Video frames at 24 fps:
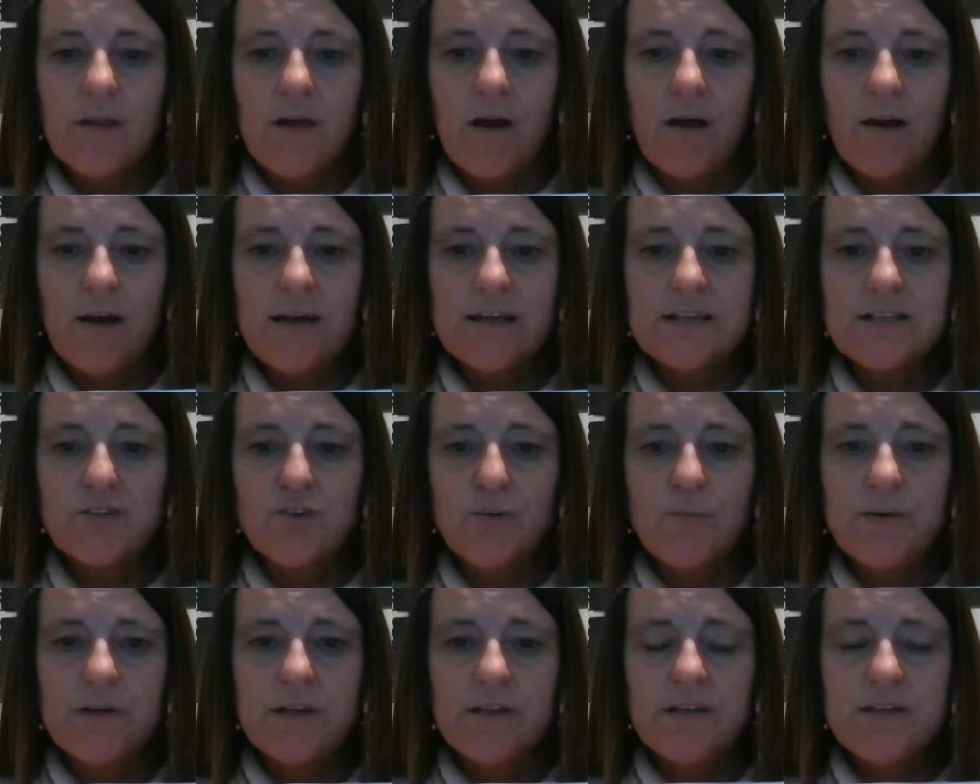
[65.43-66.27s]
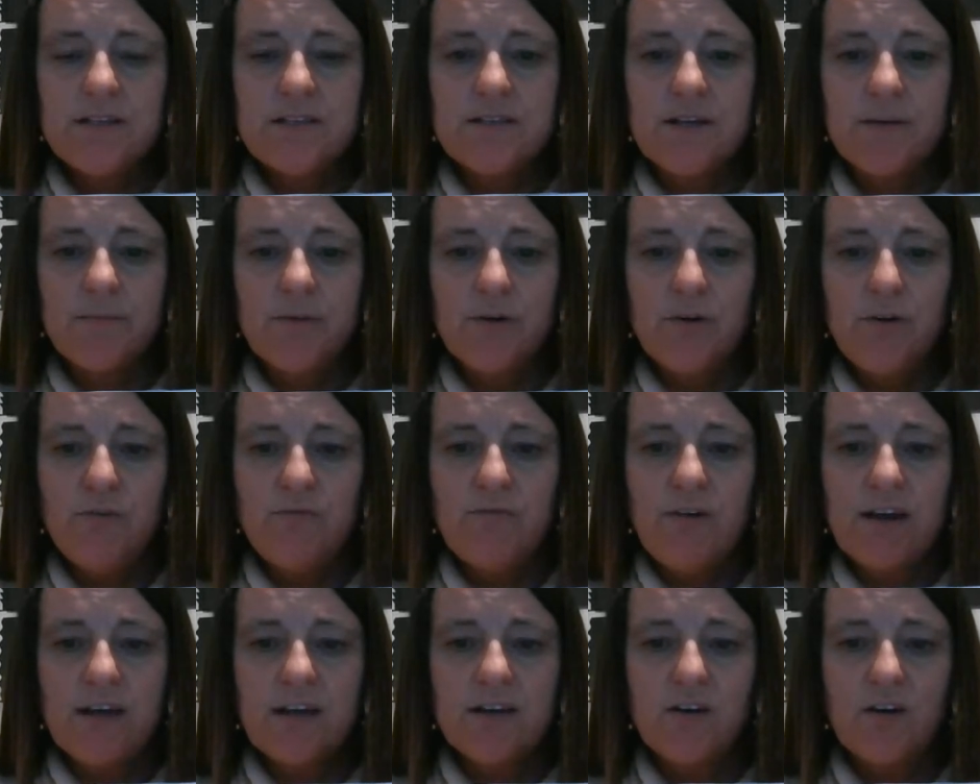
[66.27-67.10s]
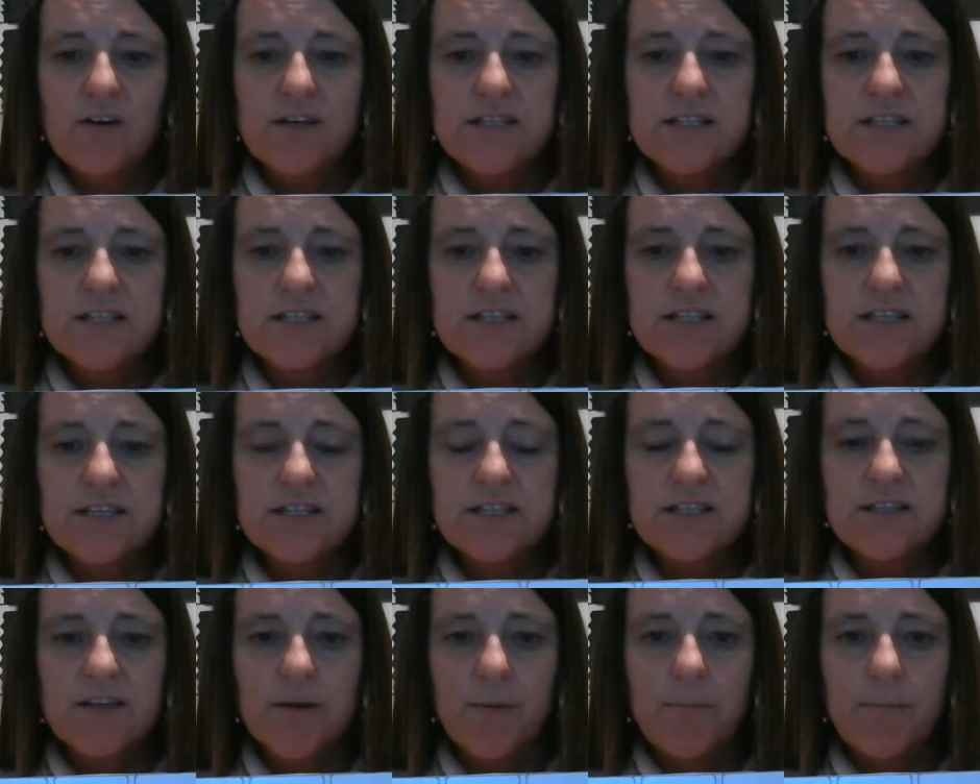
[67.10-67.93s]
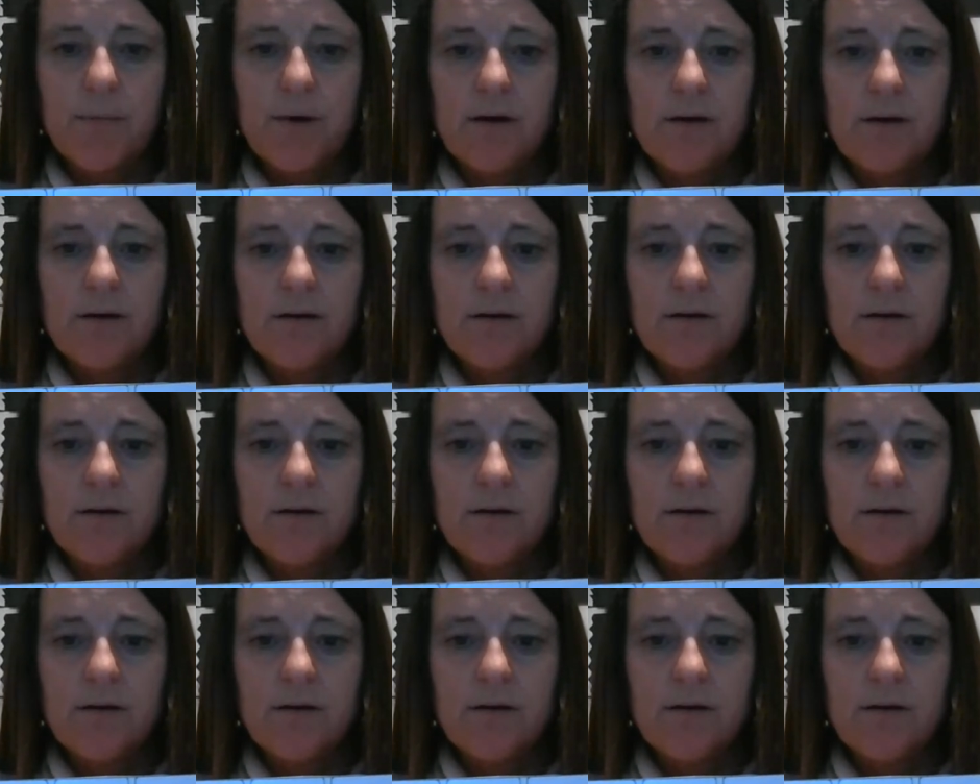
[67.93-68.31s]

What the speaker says: Okay, it's stopping at this number. Who recognises this number?